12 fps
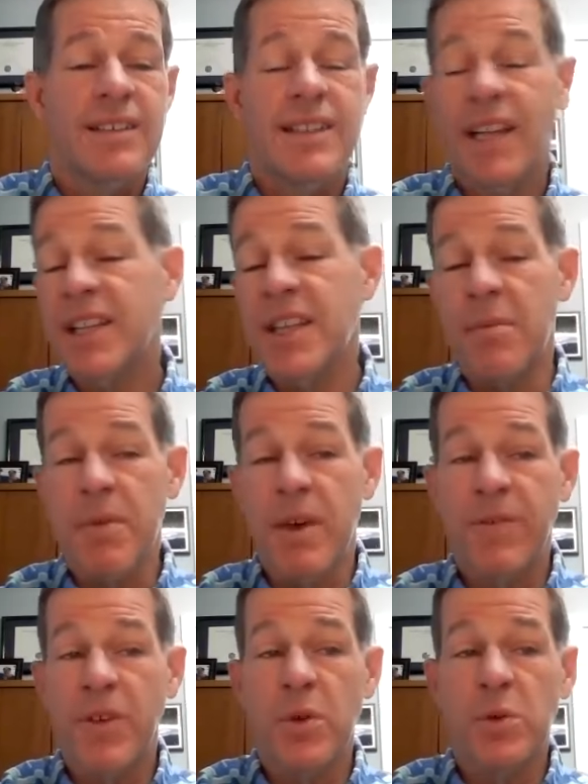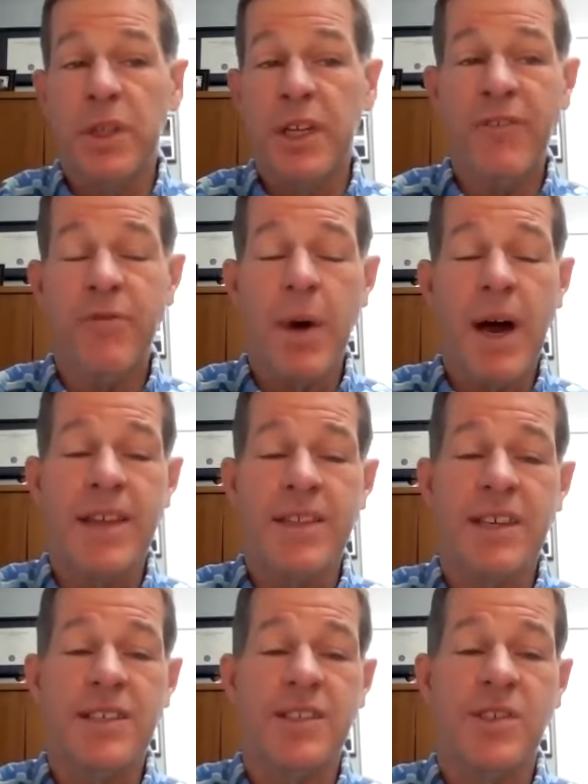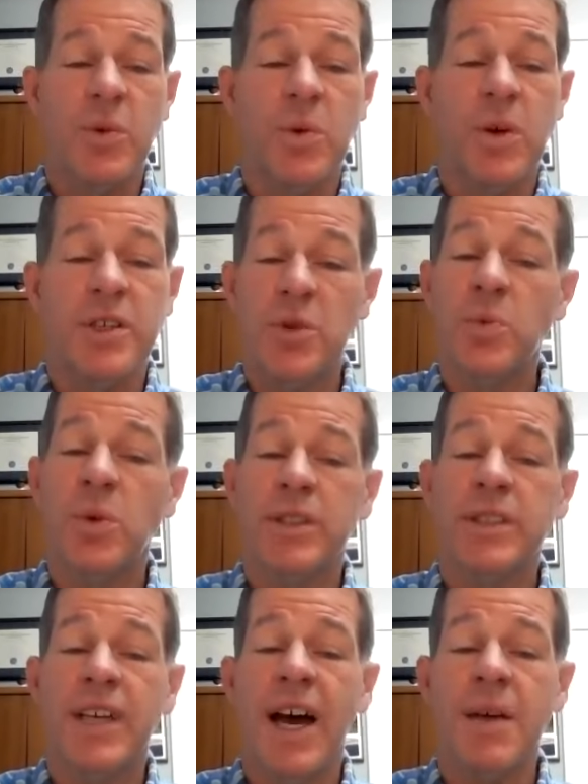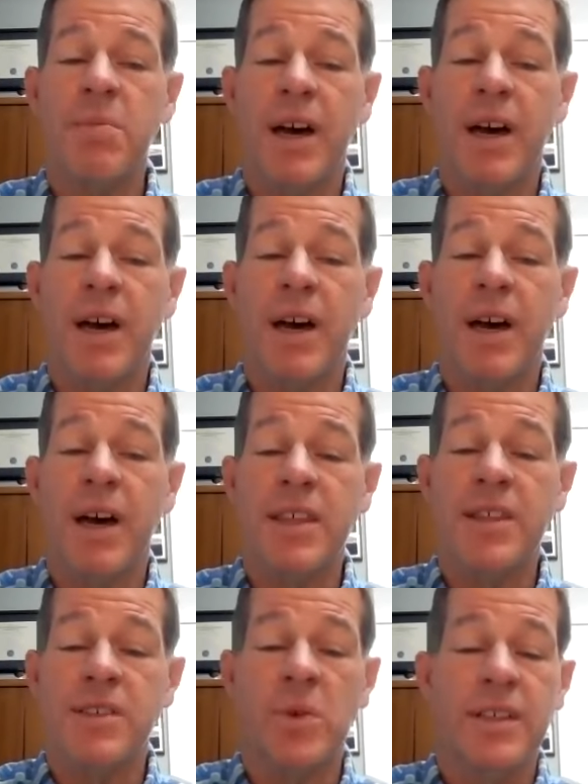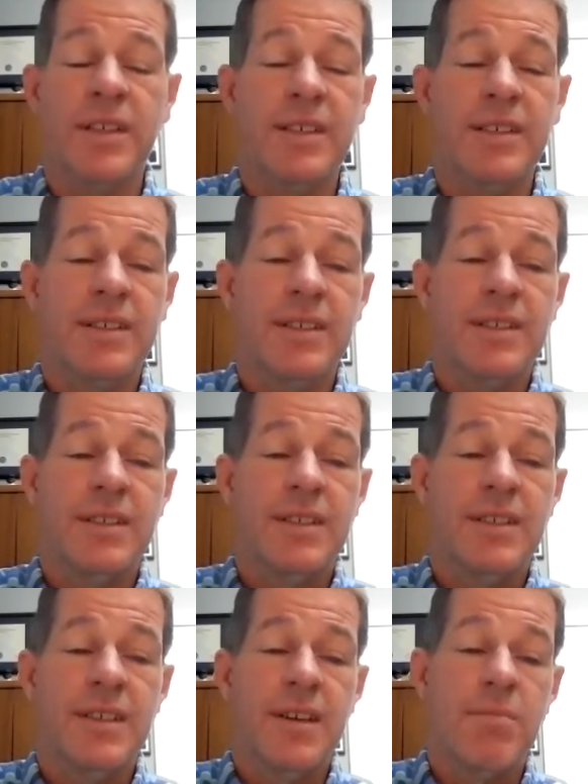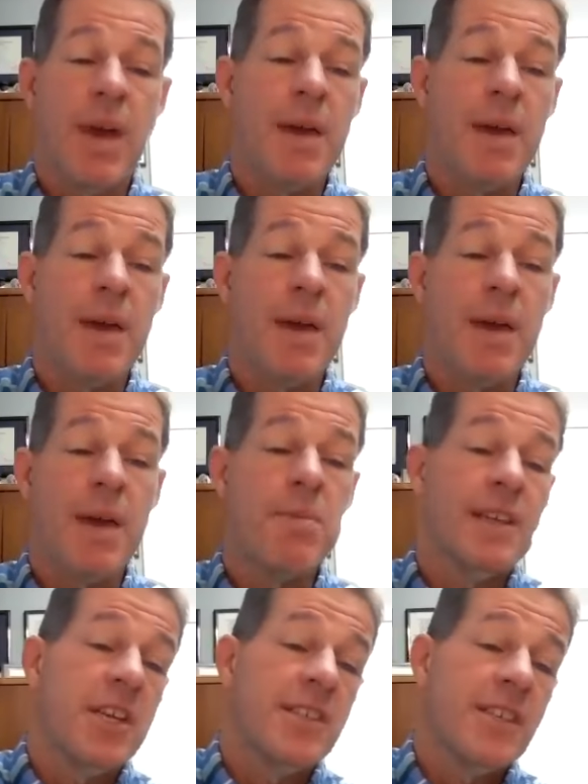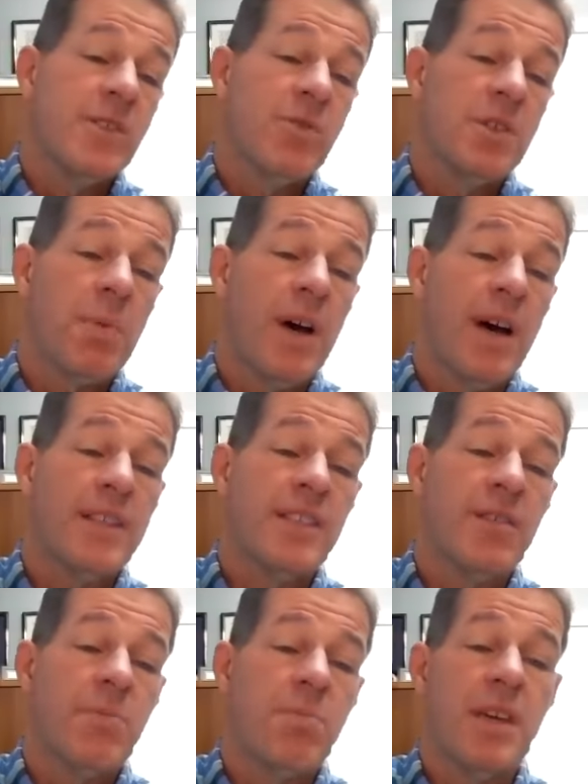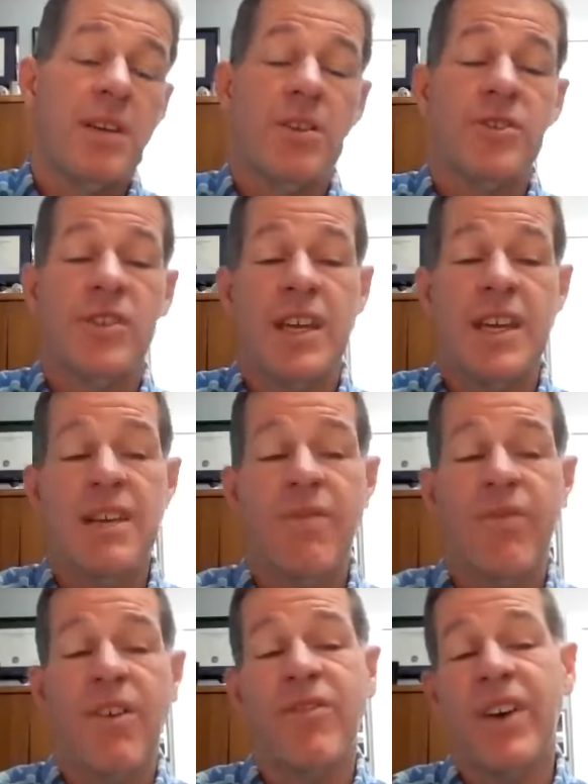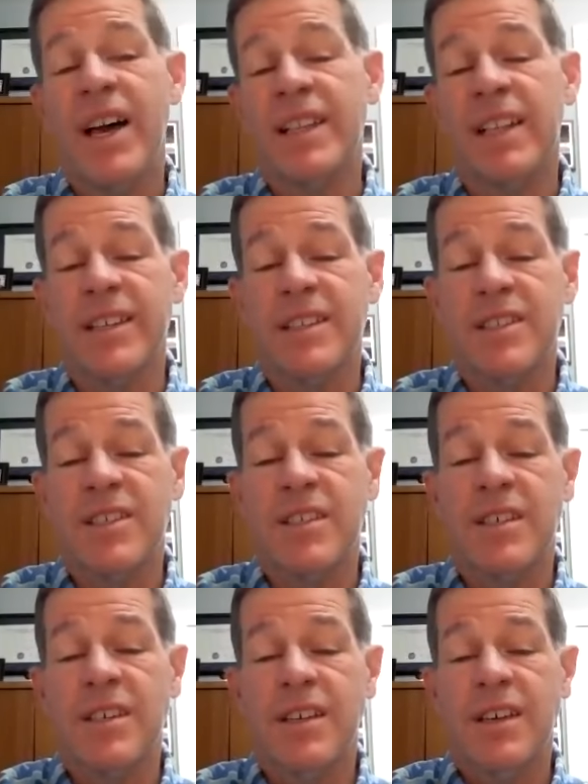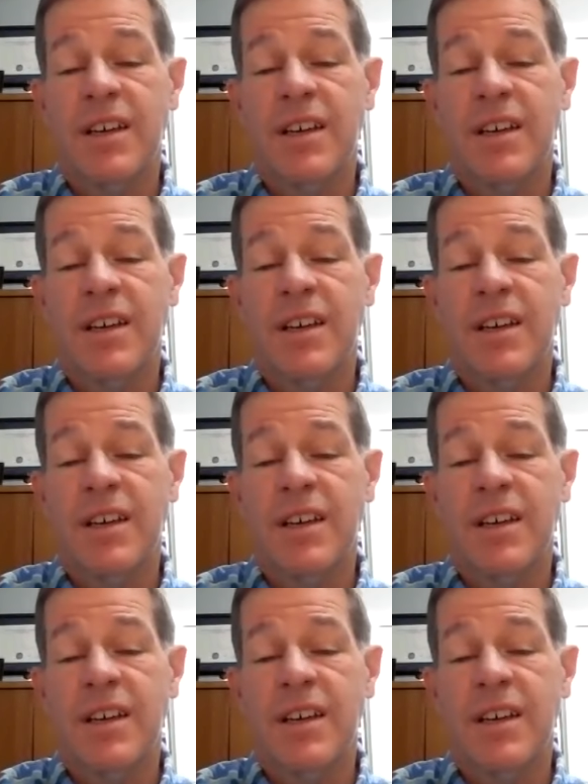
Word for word: and telling him, if you live by this sword, you will die by this sword. Maybe it's Jesus' response to Peter's need for violence